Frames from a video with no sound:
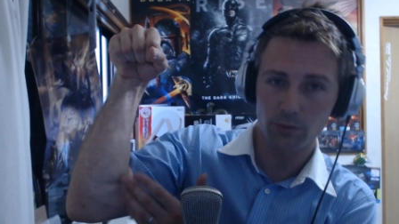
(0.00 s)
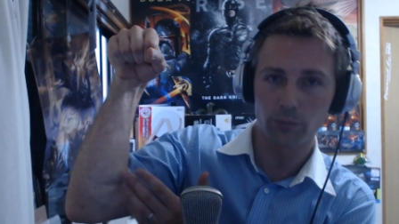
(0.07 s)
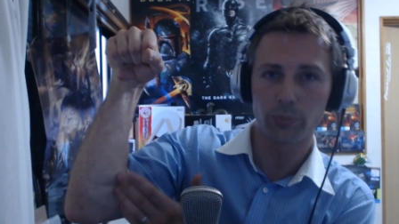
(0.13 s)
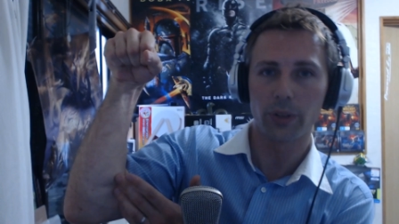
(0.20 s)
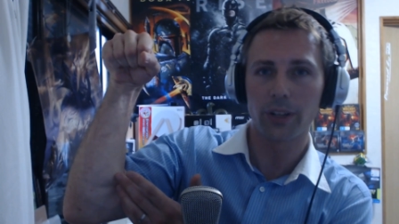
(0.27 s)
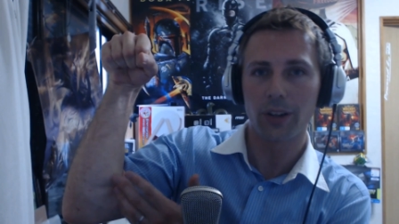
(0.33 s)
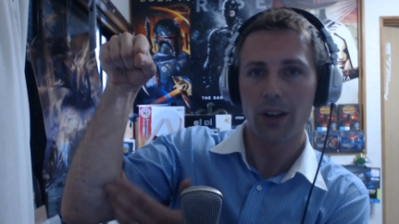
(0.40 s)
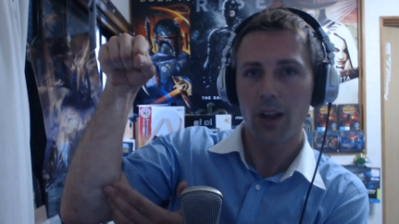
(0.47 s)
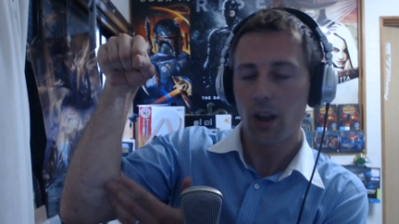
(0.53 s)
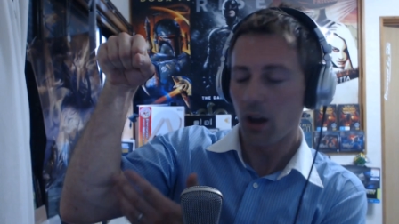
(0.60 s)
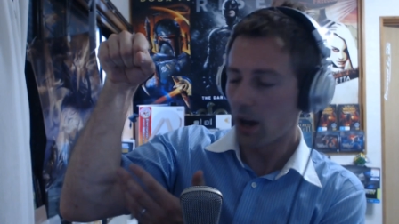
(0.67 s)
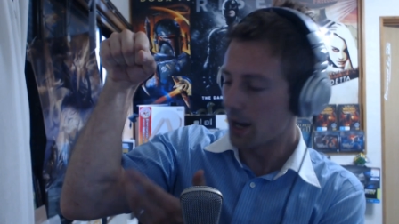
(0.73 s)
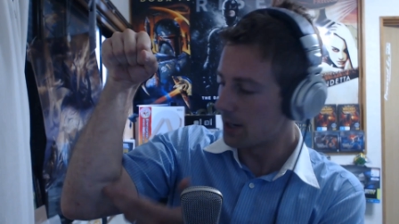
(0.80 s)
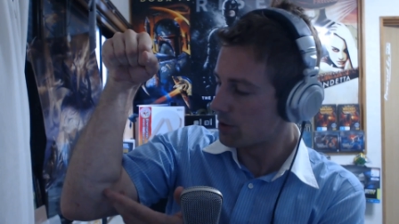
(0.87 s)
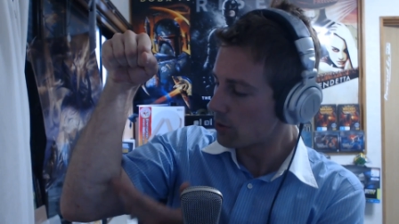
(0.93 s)
but
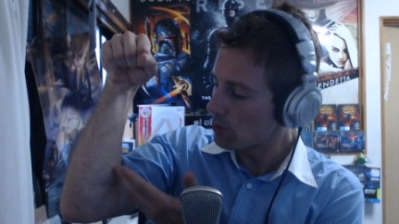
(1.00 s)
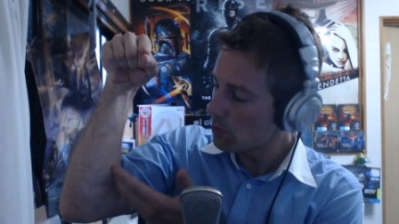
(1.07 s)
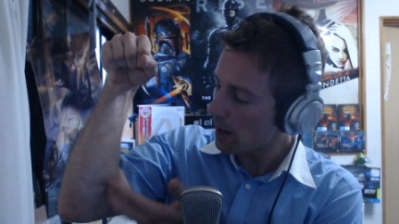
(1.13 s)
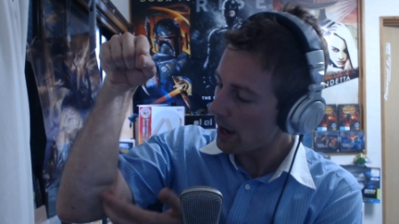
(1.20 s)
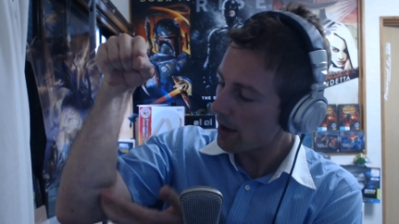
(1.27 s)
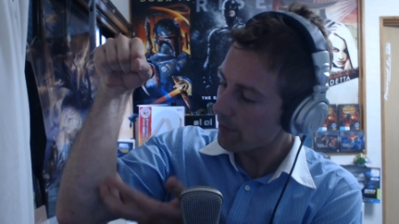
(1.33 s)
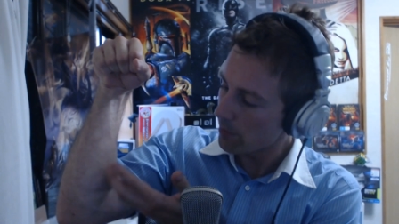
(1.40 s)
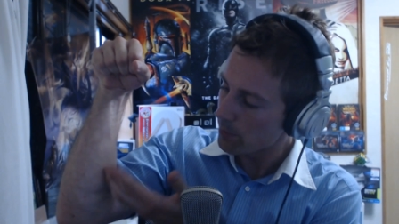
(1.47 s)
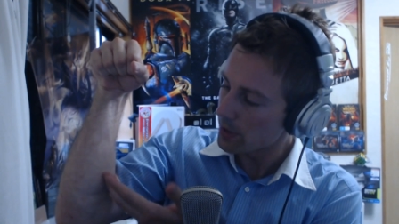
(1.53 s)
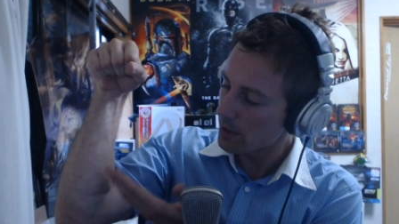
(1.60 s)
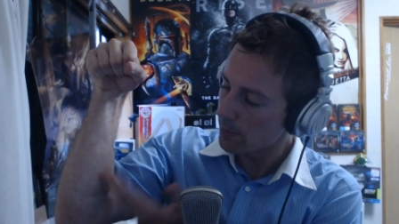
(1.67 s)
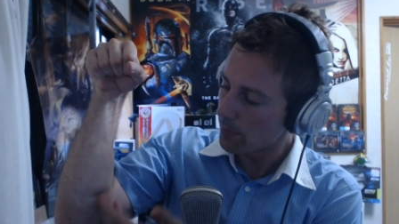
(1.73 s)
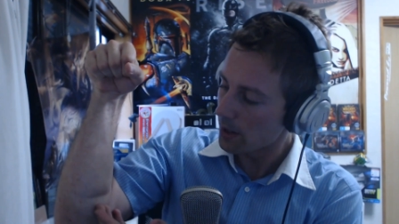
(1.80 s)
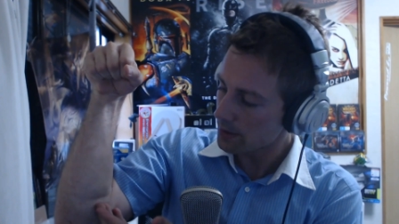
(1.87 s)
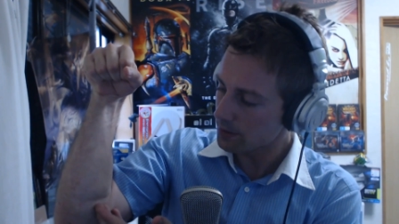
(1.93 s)
I do have a bit
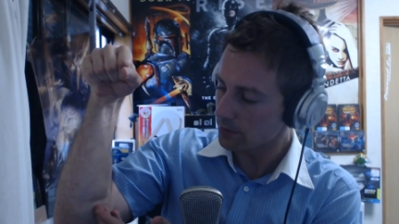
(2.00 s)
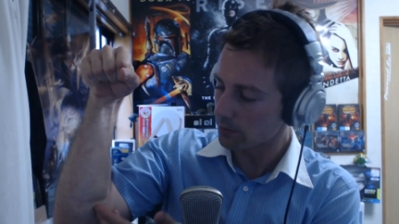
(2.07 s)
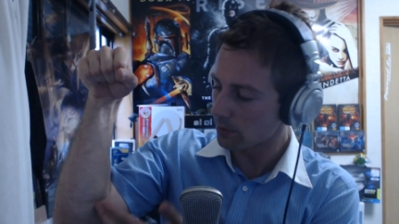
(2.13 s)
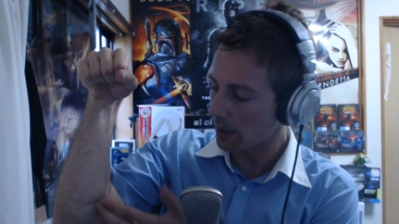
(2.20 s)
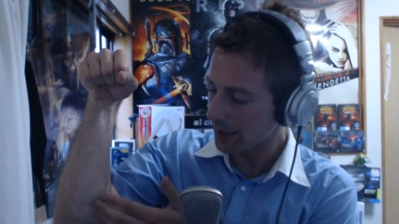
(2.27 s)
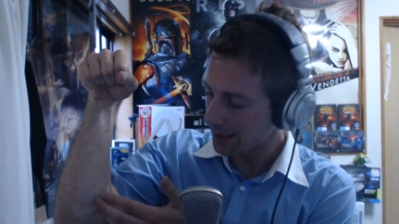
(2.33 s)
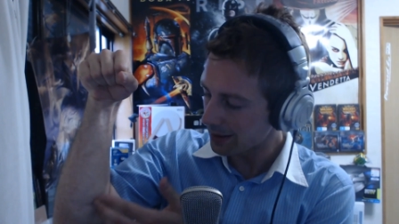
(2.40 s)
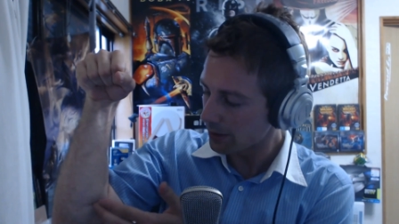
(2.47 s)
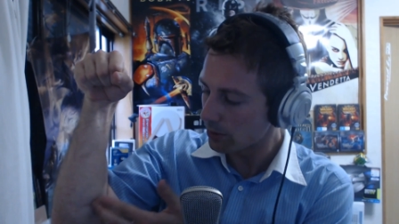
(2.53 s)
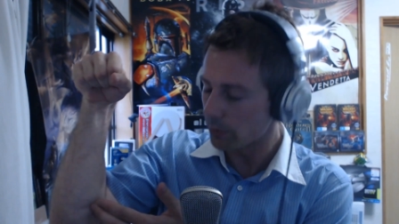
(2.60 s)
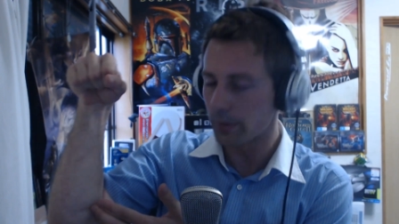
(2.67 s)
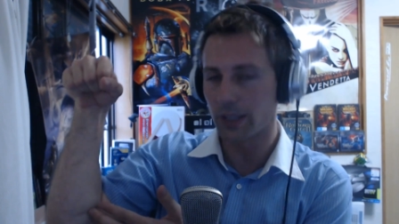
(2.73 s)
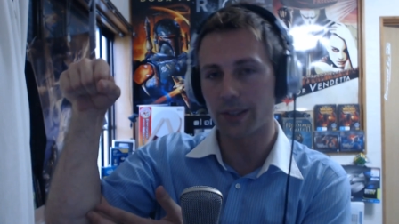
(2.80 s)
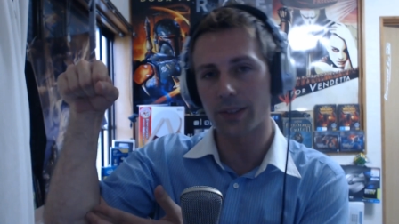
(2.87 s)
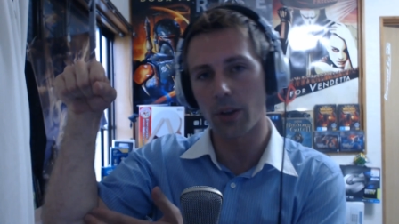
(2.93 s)
of muscle, like a little
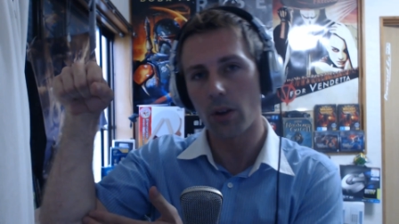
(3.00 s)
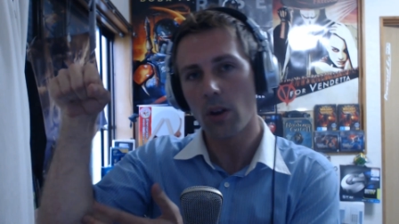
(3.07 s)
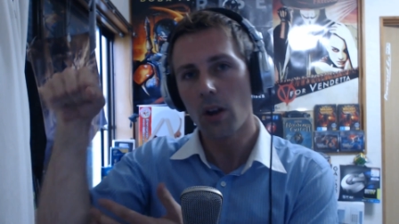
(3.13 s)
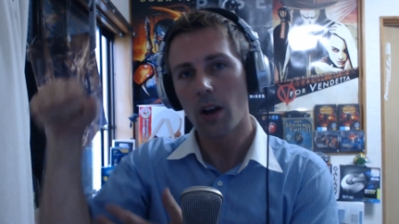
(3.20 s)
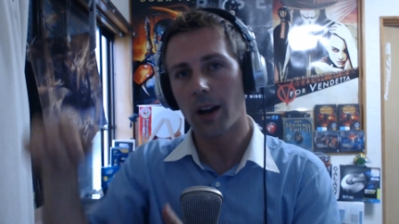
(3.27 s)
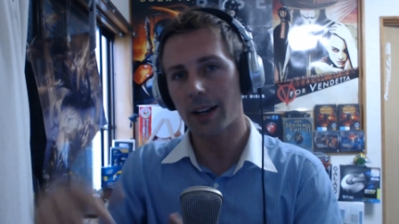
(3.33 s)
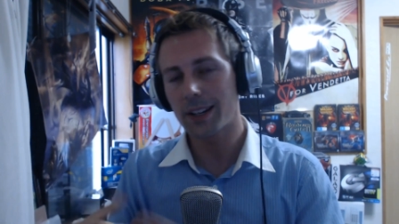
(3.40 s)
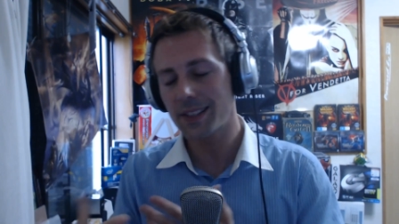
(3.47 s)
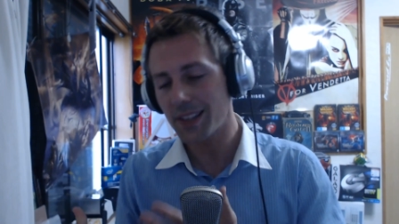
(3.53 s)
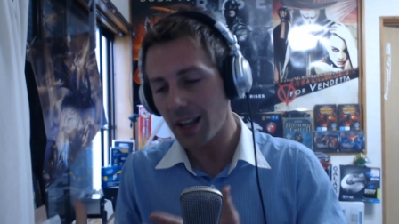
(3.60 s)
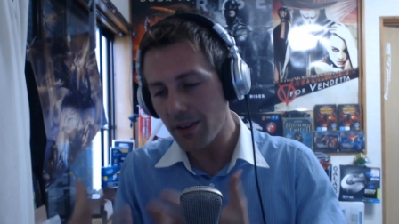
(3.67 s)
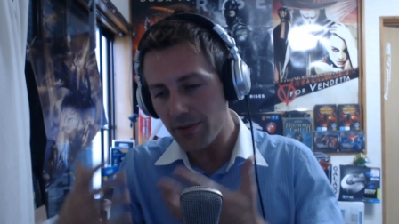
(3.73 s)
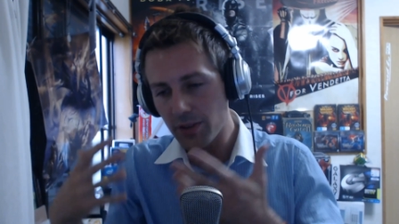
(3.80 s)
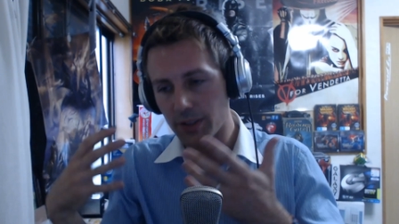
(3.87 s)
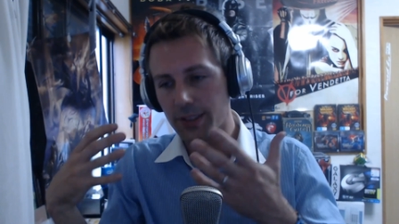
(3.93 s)
bit. So I'm gonna
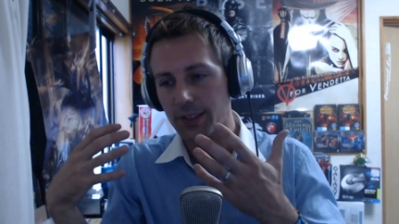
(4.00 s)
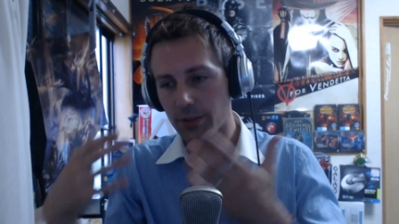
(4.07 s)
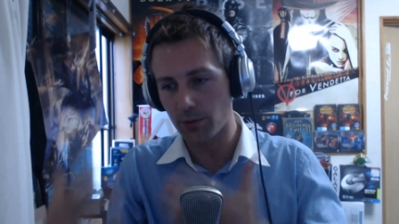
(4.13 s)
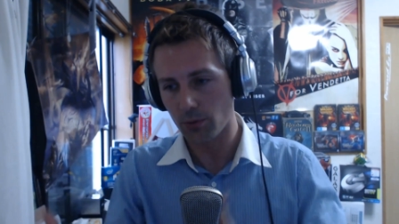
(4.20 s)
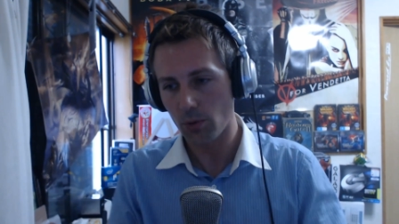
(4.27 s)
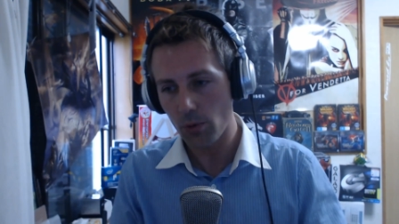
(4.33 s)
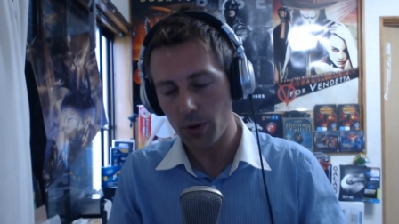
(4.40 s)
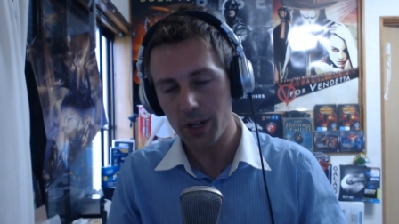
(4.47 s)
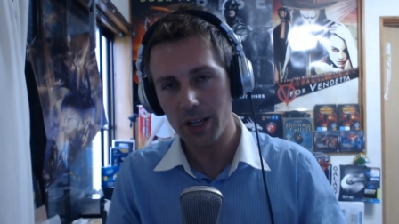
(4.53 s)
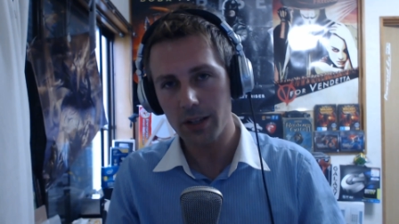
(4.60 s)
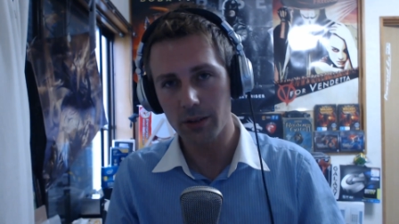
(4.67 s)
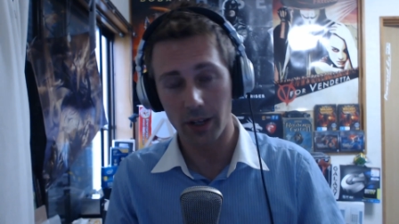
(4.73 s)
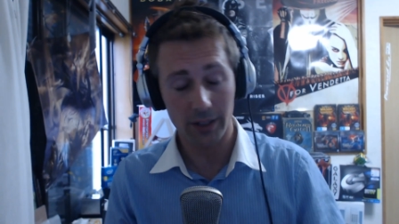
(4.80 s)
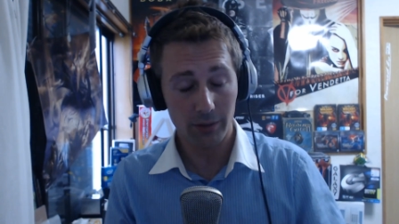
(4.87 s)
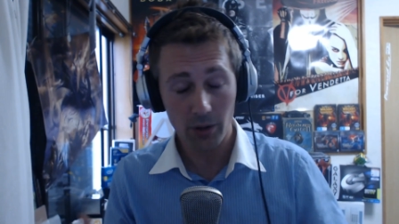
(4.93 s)
say if you're scrawny,
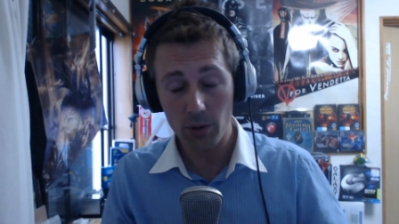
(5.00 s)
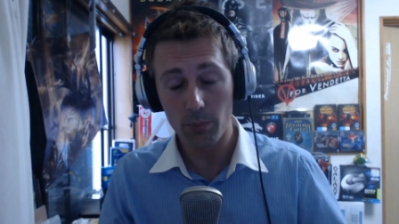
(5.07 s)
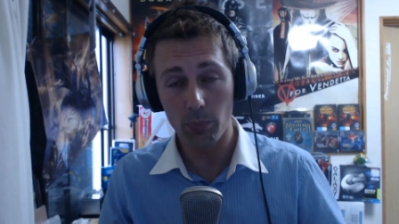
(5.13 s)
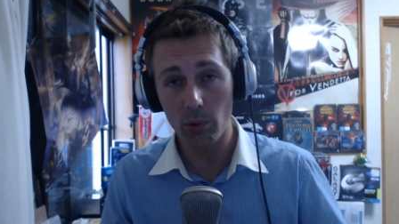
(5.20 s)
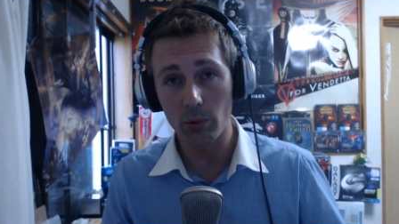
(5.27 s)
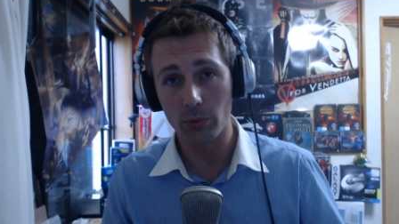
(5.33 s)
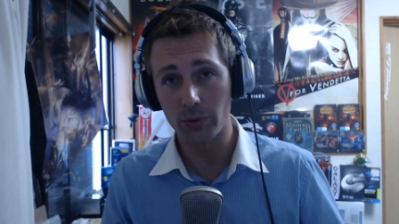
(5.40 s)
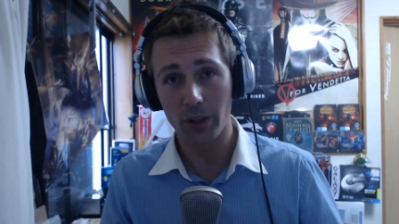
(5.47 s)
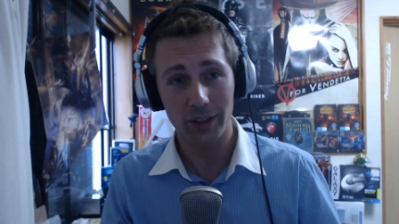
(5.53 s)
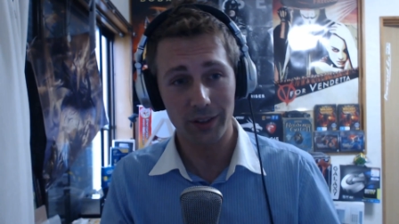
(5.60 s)
like no bull, like